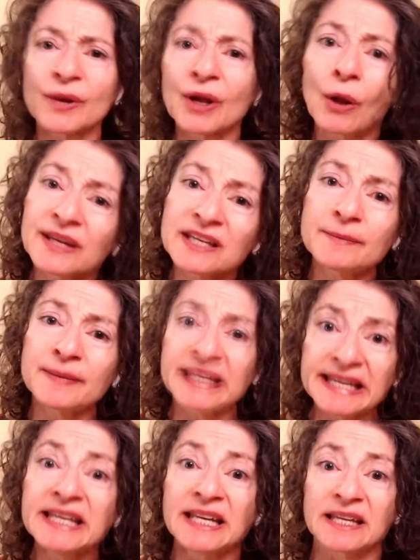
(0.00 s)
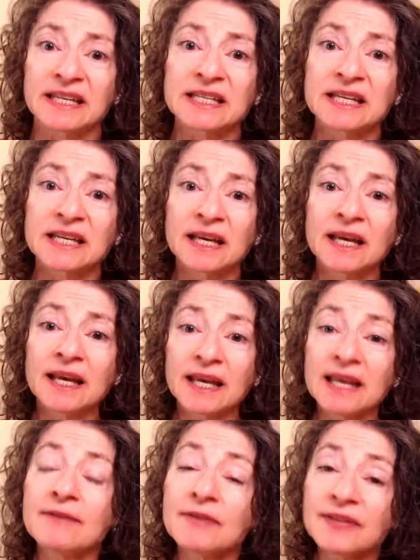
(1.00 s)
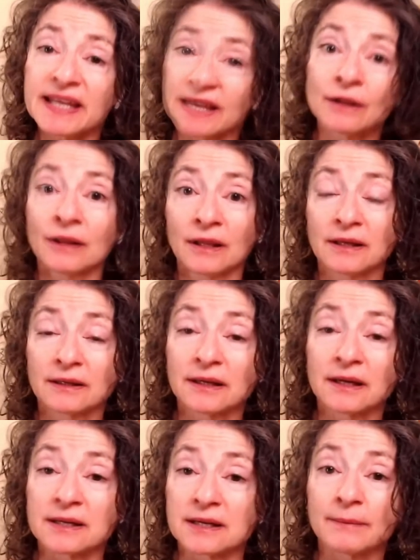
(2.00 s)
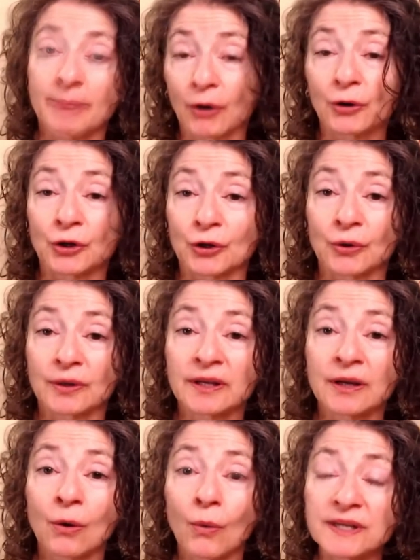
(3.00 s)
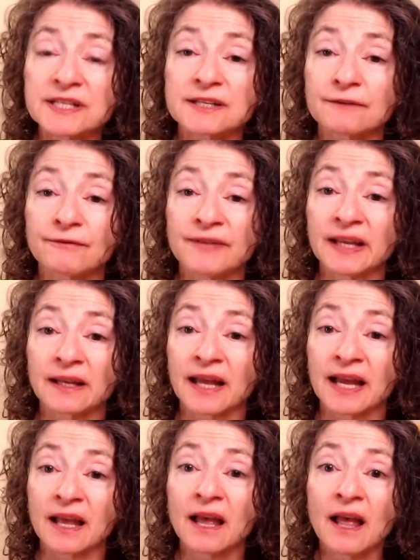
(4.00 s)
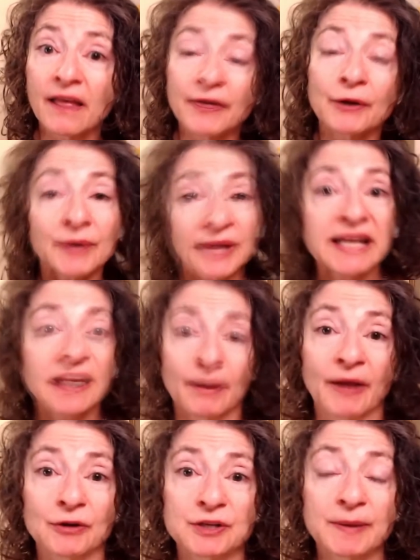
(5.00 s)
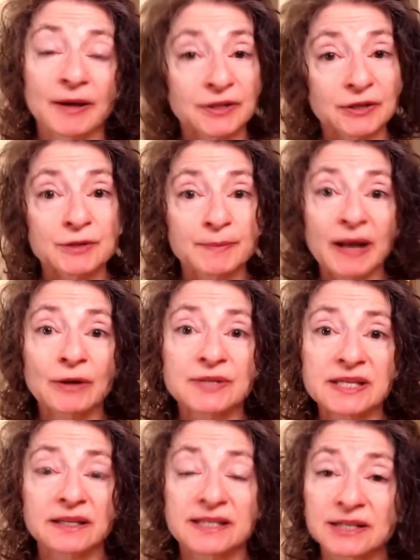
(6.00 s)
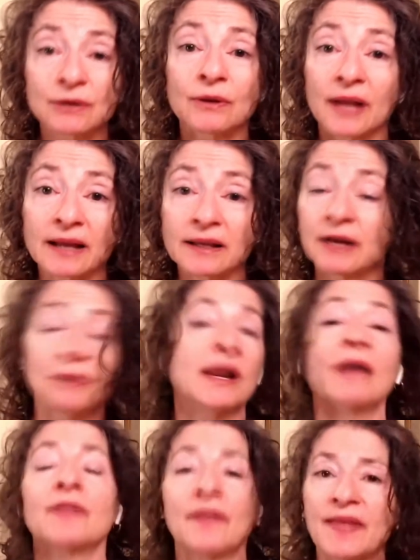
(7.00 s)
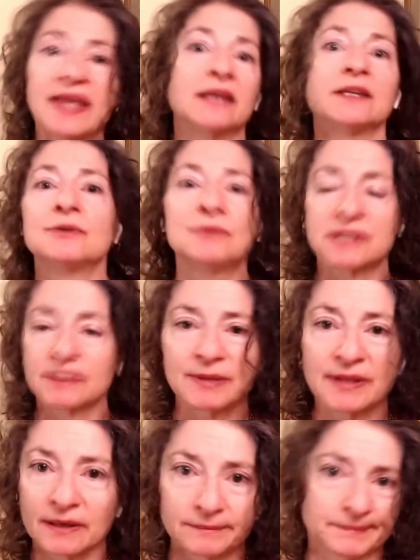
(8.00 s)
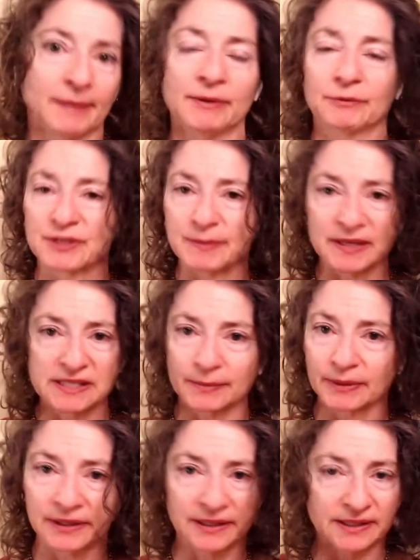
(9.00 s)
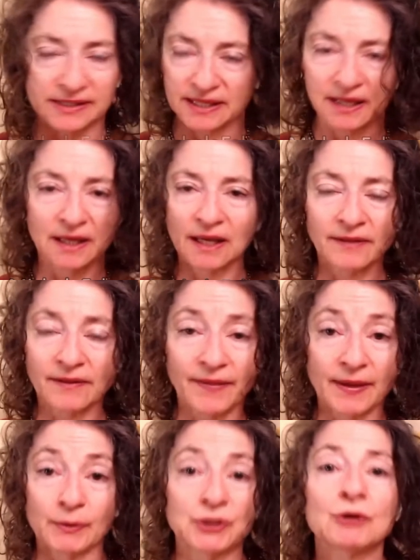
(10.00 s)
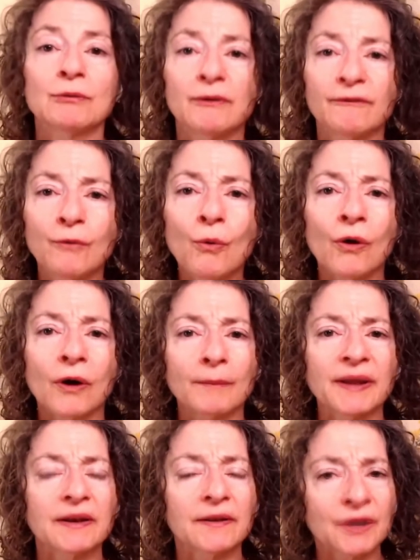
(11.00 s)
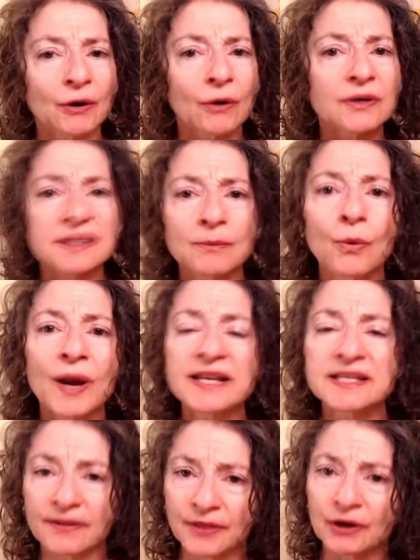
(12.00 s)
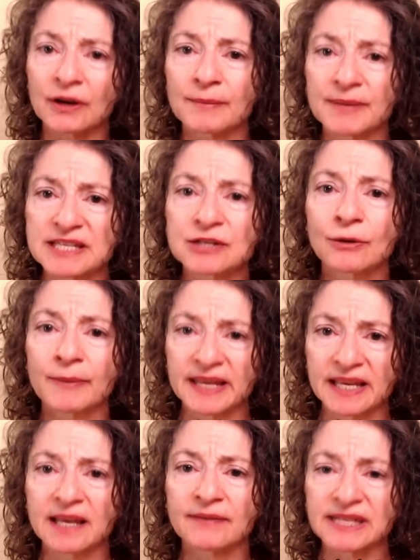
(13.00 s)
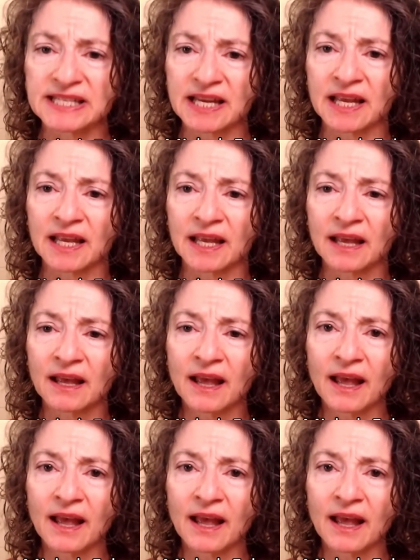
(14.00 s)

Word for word: we all need to be needed. Even the ill partner, wants to feel like they're needed by their spouse. Their spouse still, not that they can do some of the maybe responsibilities that they were doing before, but there are some ways that there can still be a give and take.